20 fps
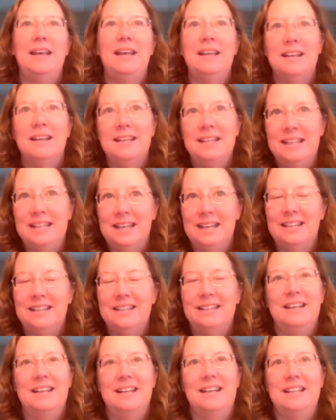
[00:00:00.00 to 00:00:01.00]
And
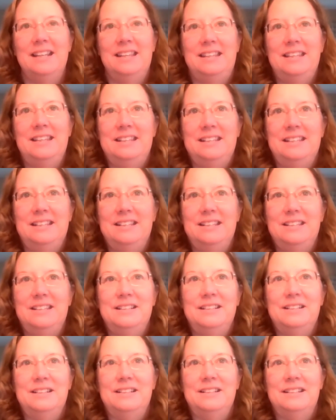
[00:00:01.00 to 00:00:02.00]
again, I think
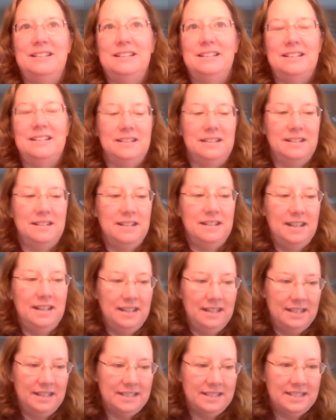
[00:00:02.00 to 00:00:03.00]

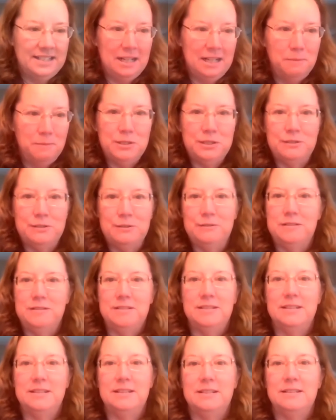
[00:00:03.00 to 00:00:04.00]
a STEM
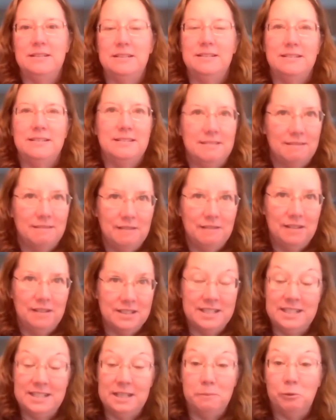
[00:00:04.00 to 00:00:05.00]
student,
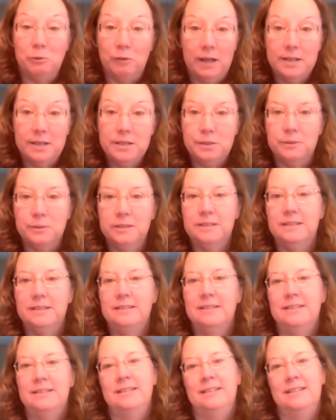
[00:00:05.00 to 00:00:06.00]
a STEM
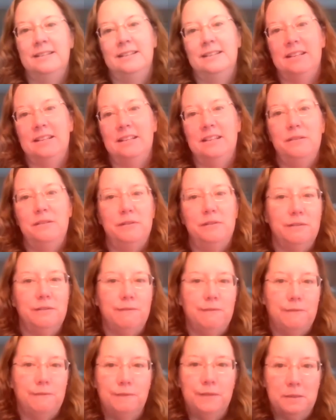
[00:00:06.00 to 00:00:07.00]
graduate, even
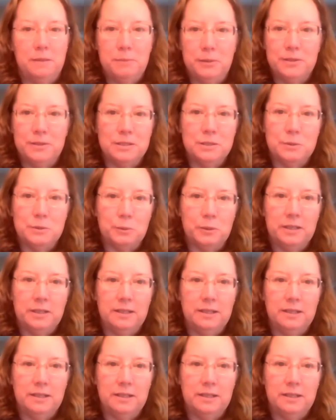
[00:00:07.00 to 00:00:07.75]
if that person's